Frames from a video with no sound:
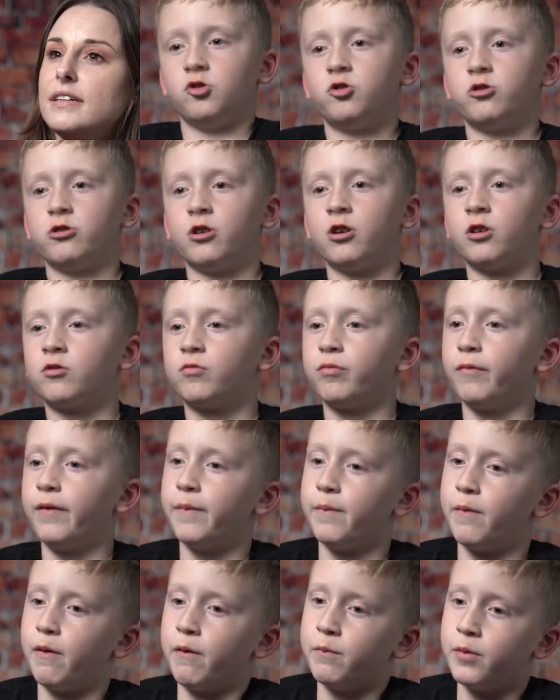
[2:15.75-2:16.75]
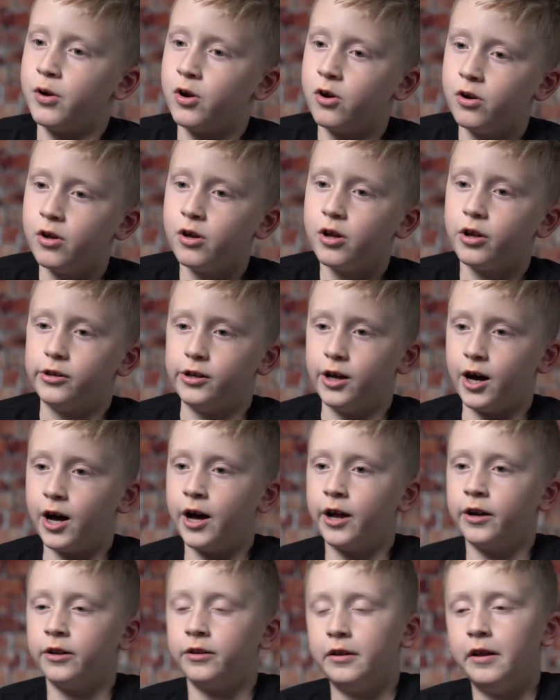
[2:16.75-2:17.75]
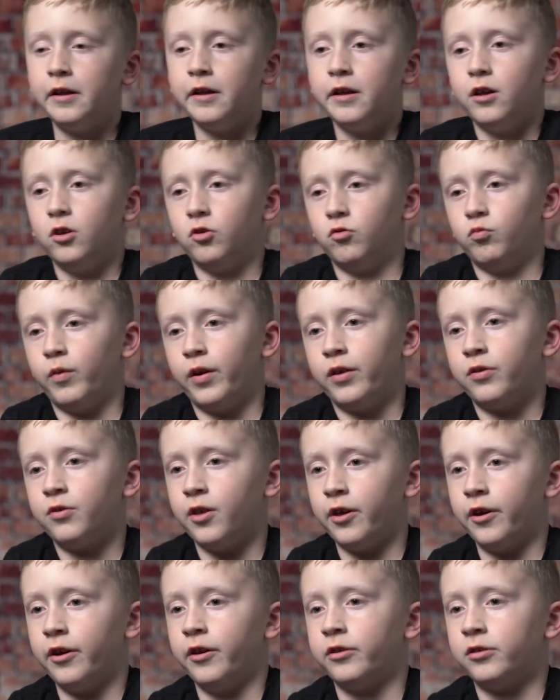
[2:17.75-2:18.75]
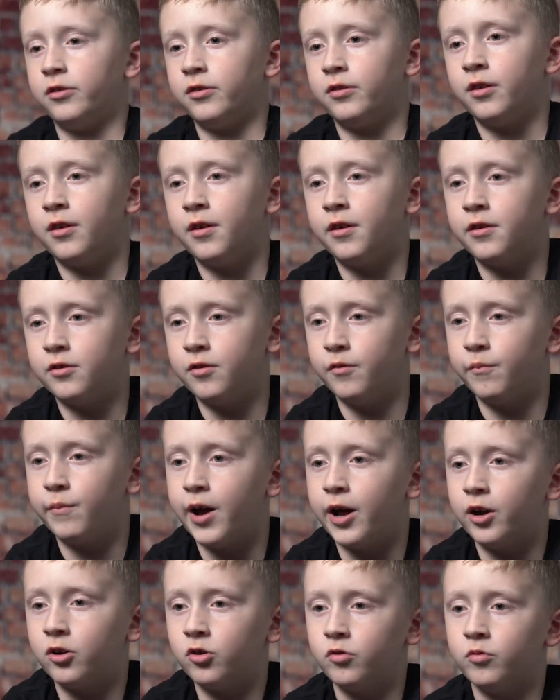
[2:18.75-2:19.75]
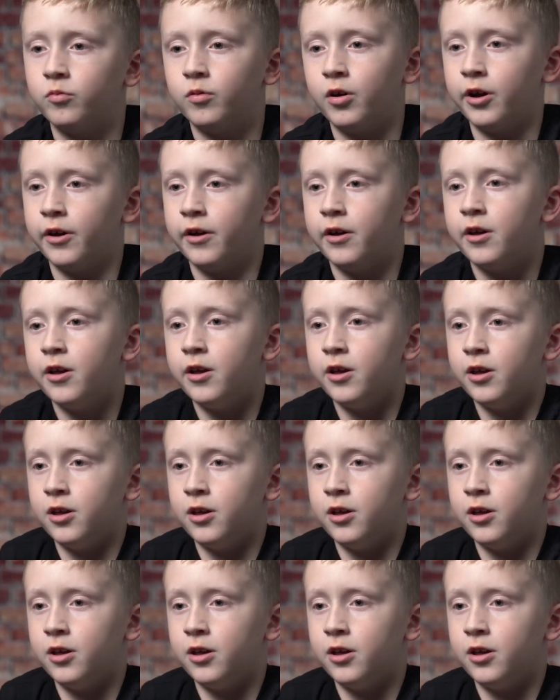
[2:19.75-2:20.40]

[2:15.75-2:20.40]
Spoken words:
Just remember, God is with us no matter what.